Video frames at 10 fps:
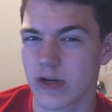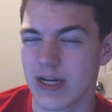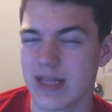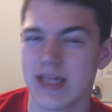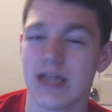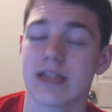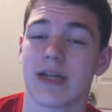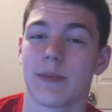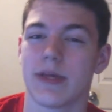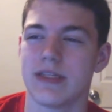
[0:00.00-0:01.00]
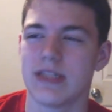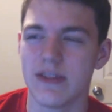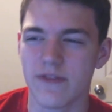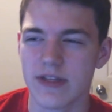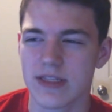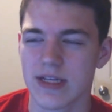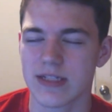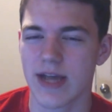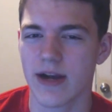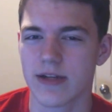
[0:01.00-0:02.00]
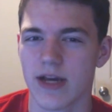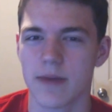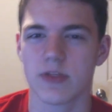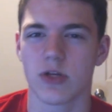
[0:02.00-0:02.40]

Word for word: or anything because I played defense the entire time.